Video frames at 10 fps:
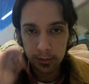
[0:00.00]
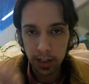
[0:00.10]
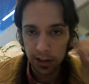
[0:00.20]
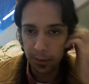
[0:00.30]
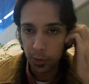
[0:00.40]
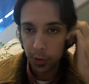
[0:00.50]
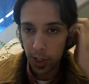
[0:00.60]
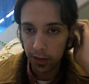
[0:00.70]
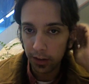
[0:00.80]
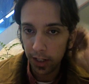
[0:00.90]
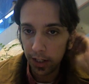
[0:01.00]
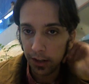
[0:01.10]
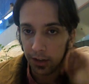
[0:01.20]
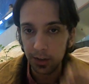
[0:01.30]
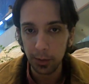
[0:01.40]
It seems to attract the
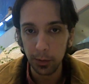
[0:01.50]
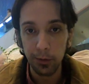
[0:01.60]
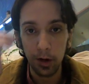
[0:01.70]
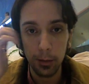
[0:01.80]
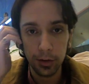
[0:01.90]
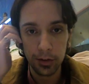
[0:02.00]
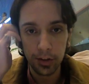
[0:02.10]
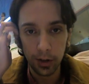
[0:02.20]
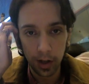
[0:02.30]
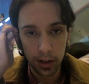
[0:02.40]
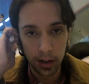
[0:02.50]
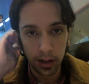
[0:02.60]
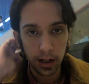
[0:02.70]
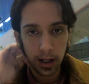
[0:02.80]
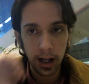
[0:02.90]
ladies. It's something with pheromones too, I think.
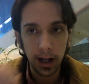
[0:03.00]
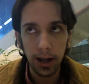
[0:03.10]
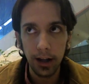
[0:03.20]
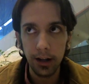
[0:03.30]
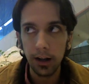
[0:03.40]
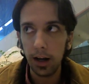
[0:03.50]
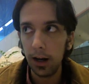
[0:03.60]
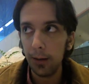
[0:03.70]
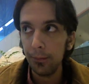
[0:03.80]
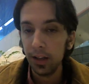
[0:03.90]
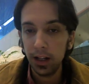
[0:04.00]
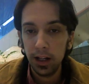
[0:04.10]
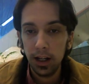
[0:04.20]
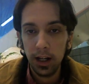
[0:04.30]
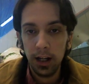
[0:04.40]
And, uh,
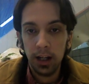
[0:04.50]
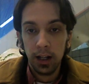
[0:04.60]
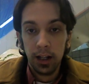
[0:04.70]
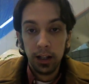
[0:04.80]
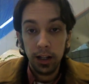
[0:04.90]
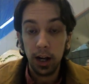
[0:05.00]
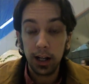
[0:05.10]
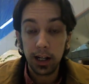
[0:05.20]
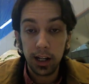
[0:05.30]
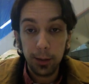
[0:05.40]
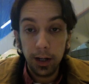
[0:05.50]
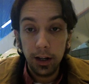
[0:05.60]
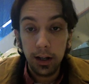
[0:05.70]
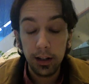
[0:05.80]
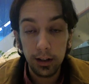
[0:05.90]
you know, I gotta get my
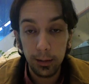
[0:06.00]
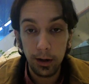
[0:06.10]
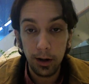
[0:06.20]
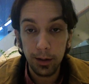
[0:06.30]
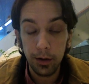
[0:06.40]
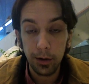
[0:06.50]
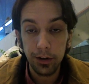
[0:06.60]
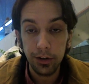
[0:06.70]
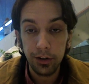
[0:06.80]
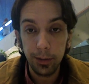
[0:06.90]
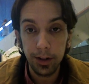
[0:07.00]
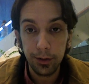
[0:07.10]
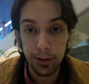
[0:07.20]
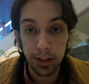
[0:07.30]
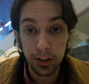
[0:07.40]
apartment in order to do so many
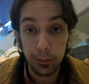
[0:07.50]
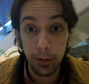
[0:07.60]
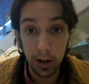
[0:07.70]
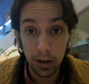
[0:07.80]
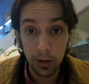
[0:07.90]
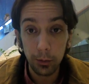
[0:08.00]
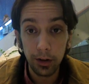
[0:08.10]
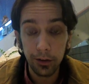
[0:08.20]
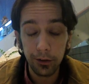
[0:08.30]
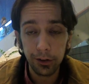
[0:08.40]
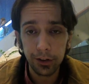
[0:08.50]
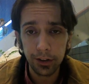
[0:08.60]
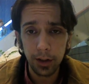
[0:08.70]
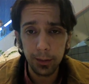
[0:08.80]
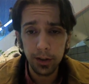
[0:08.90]
different things. But one of the first
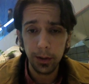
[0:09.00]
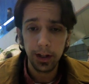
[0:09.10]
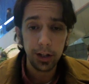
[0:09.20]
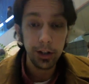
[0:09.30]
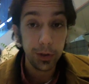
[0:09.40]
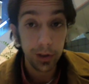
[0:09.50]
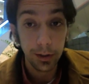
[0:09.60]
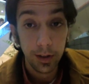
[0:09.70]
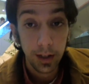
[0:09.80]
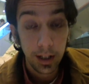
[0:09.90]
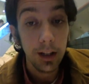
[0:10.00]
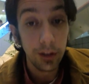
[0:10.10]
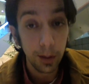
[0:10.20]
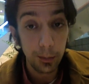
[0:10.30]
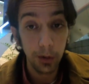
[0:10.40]
things I'll be doing, I assure you,
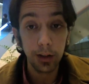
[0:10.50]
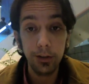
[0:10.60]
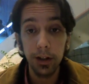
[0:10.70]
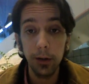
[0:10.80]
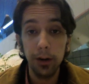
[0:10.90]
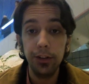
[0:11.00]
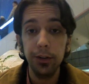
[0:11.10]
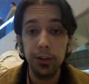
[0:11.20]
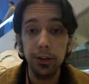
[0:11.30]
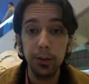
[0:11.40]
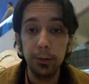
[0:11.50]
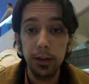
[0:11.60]
is uploading a video onto YouTube.